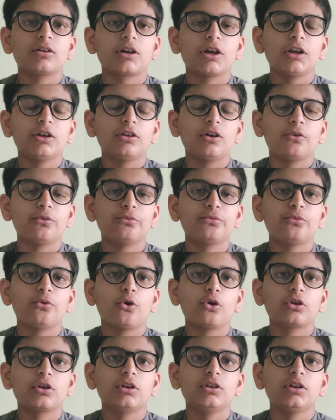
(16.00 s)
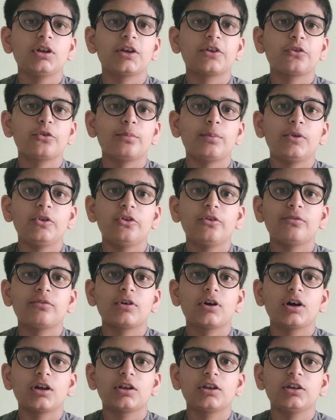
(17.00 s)
get a foreign expensive
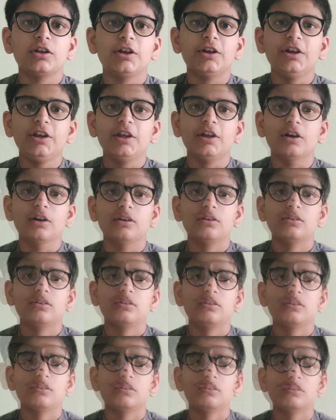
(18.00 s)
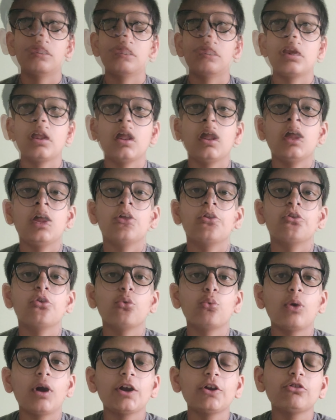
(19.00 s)
car in India?
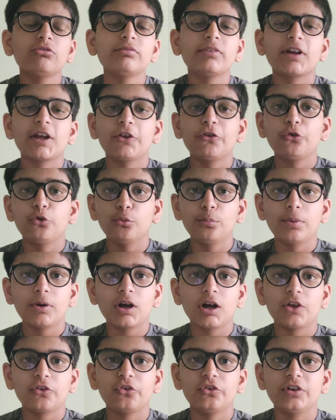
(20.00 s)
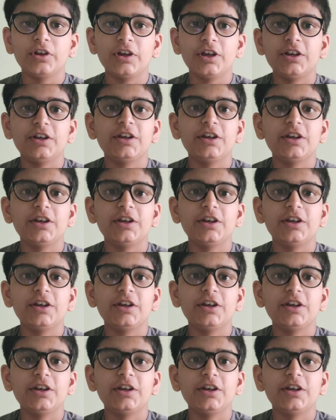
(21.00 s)
So why don't we get supercars in